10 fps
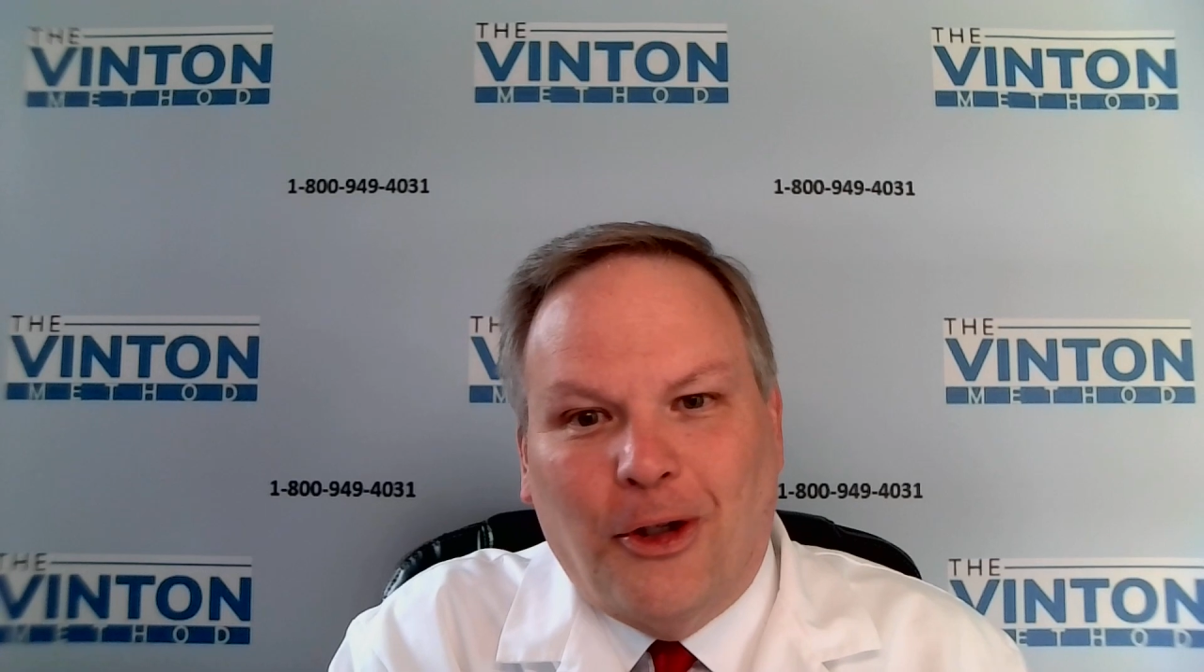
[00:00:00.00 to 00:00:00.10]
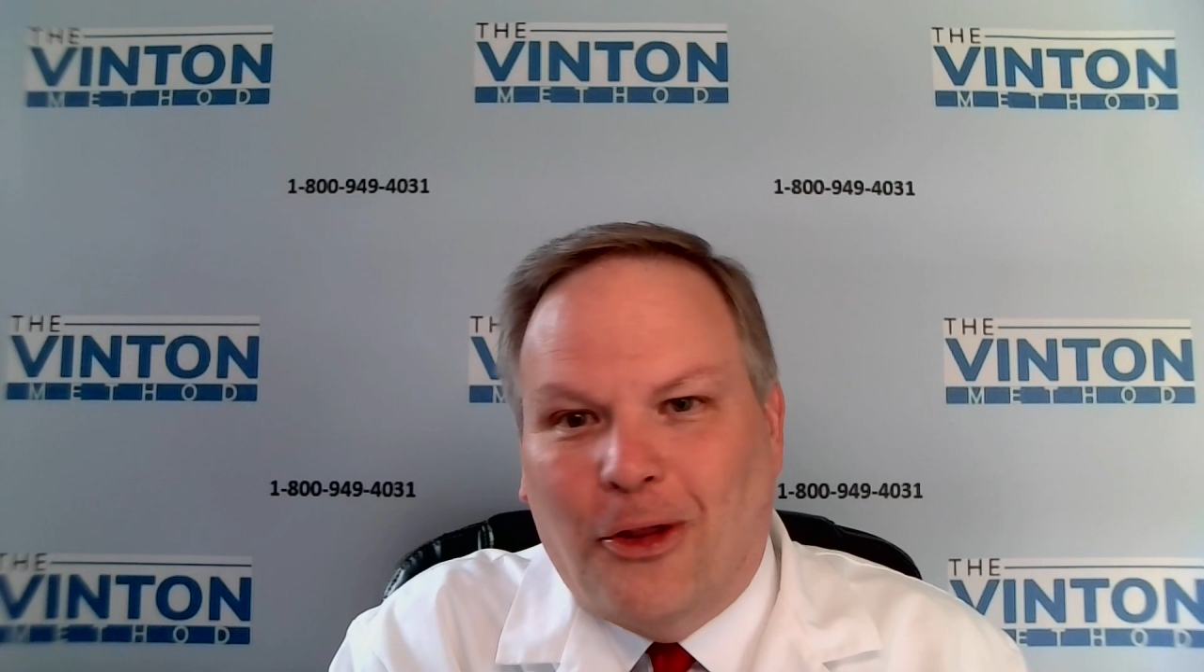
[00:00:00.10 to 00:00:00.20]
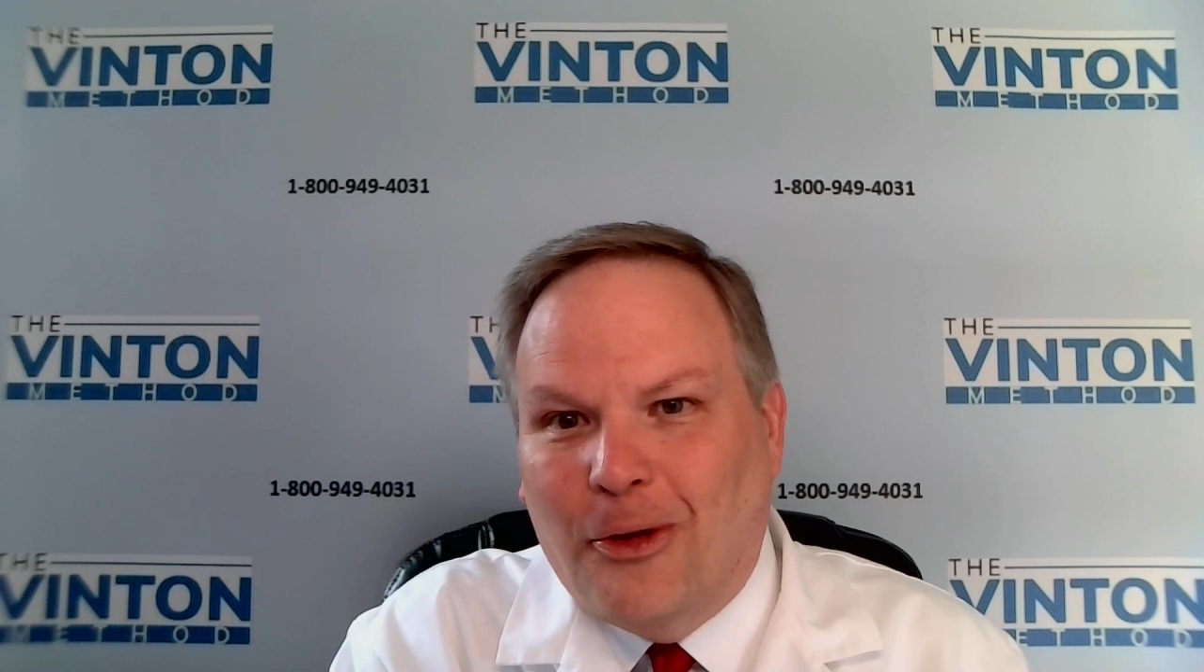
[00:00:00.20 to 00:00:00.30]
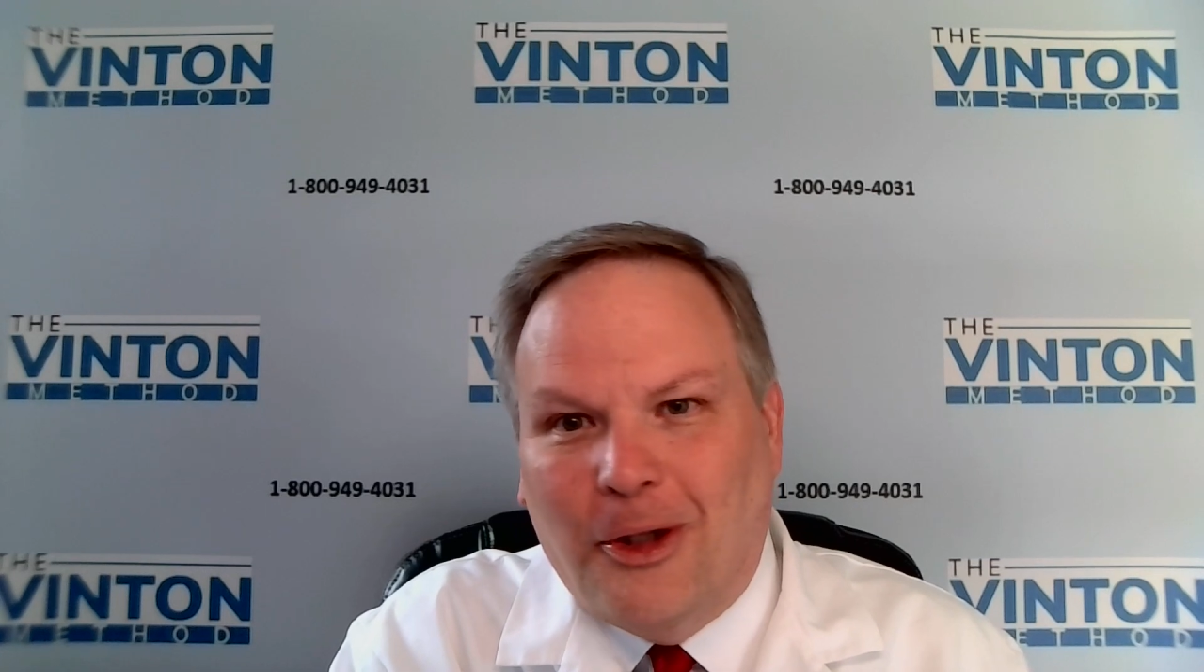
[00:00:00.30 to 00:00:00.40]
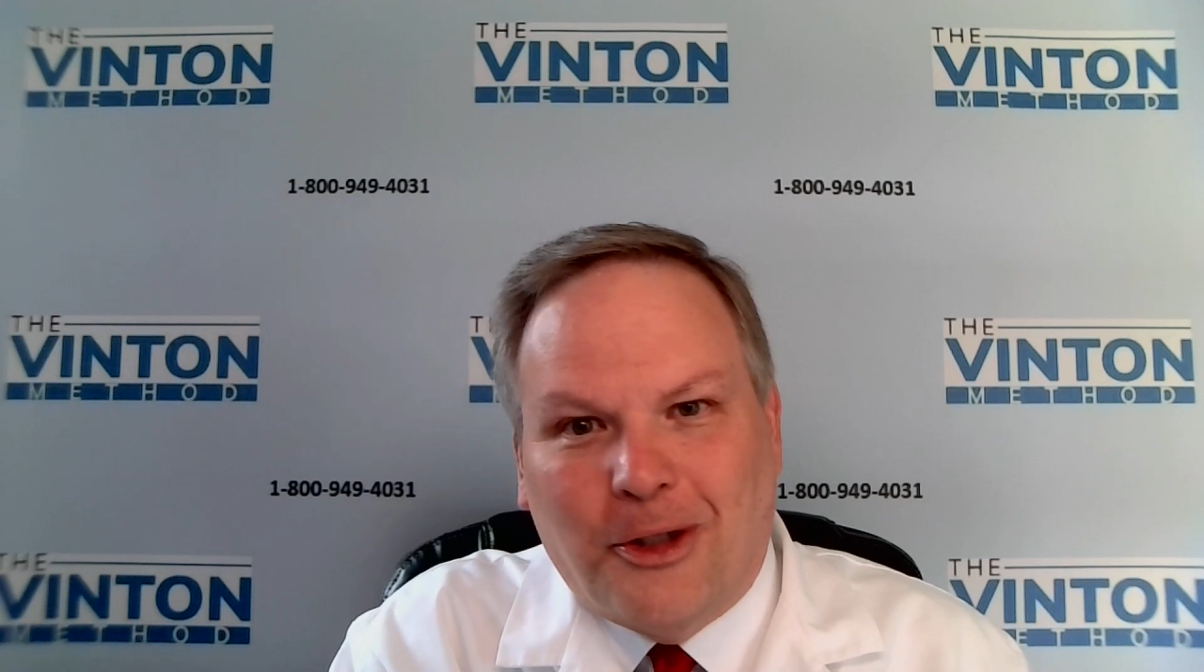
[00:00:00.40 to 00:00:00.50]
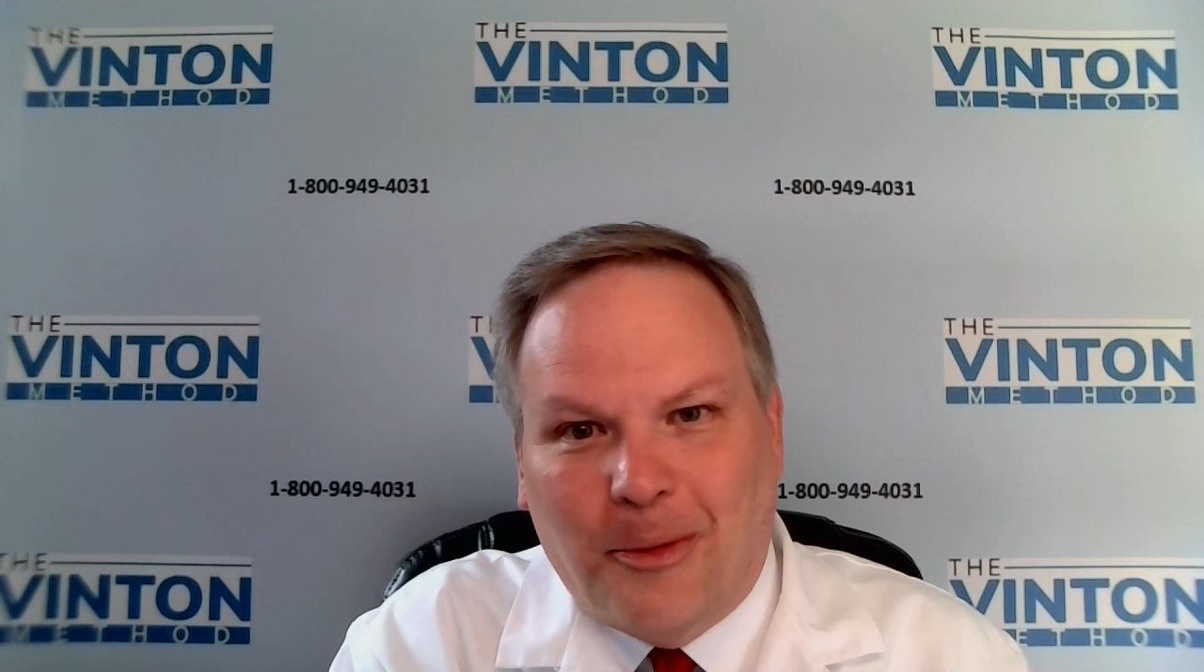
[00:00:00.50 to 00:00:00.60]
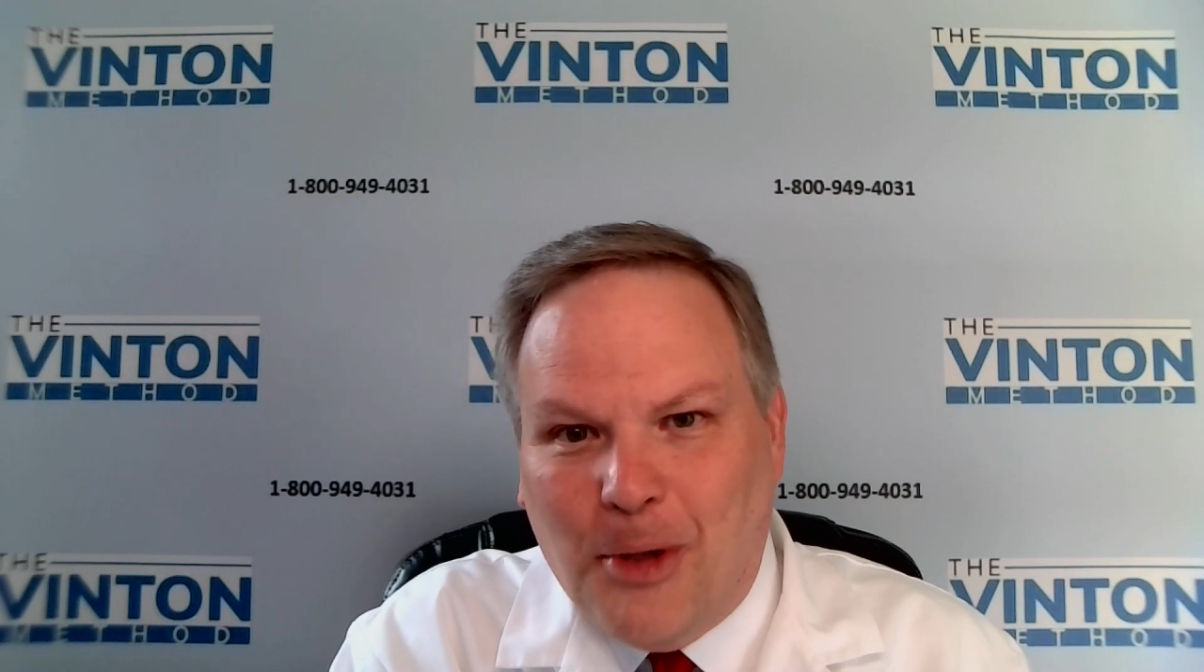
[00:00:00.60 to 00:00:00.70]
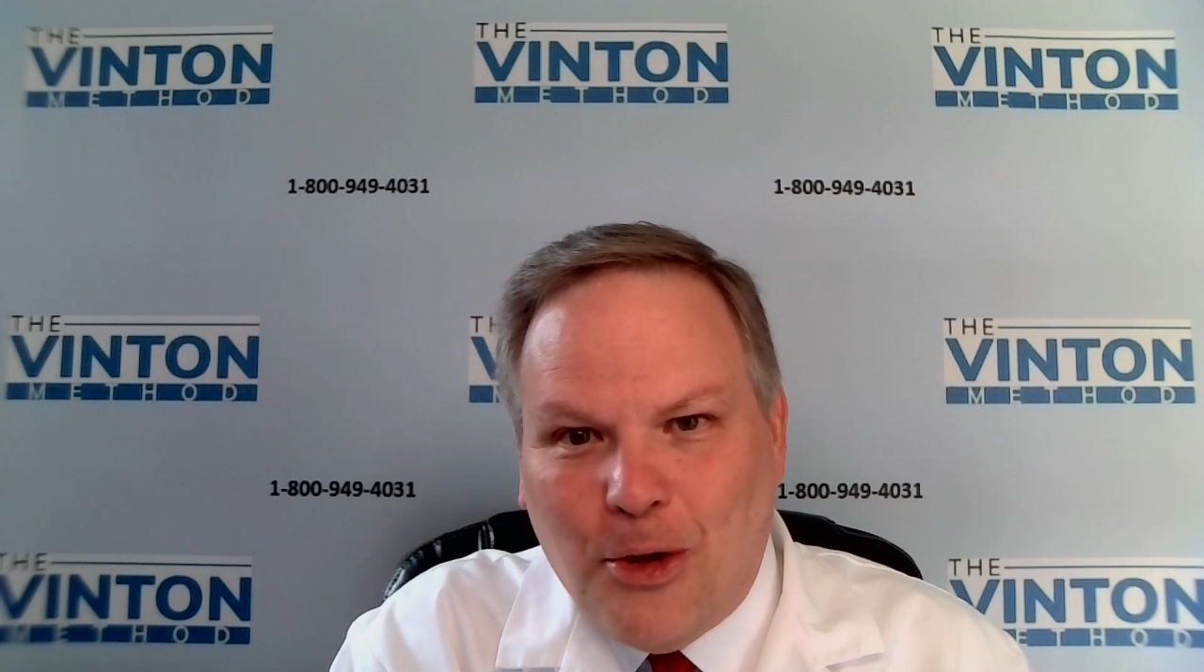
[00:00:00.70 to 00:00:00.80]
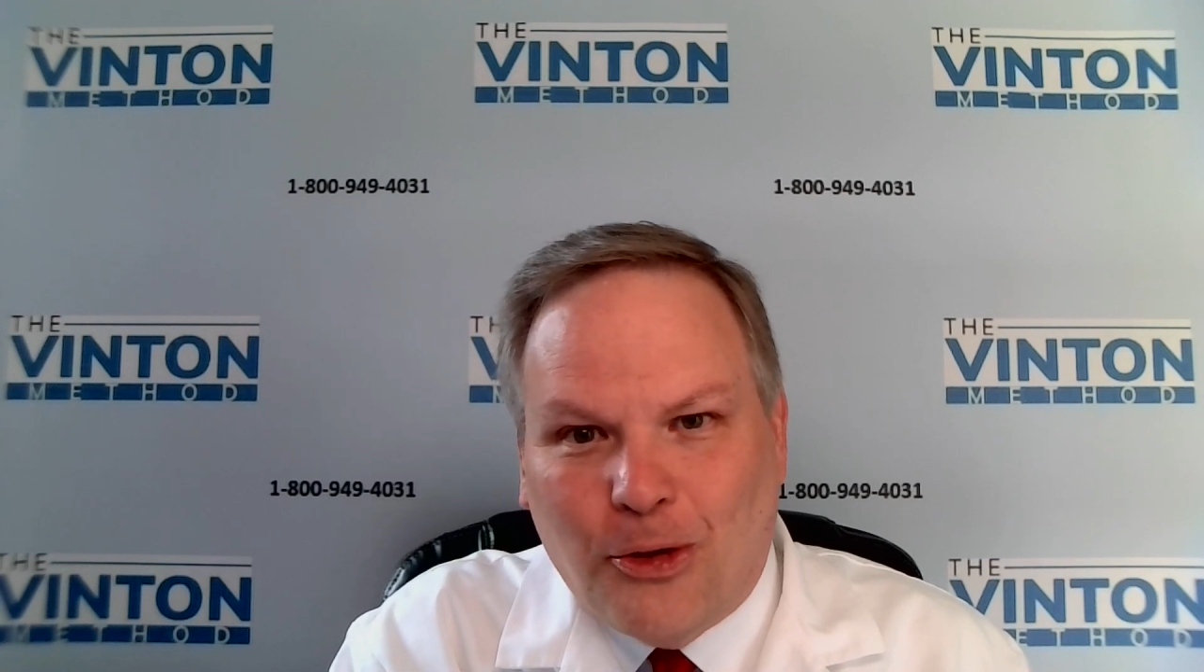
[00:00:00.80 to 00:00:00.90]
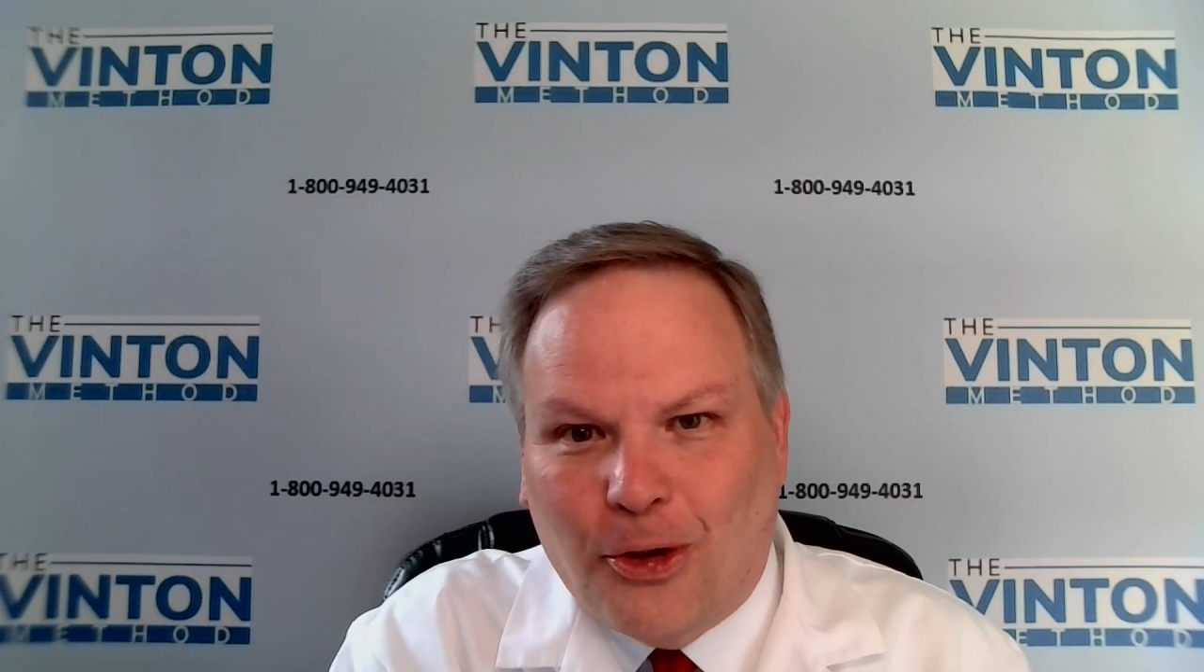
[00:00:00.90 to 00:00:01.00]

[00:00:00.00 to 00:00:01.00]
30-some years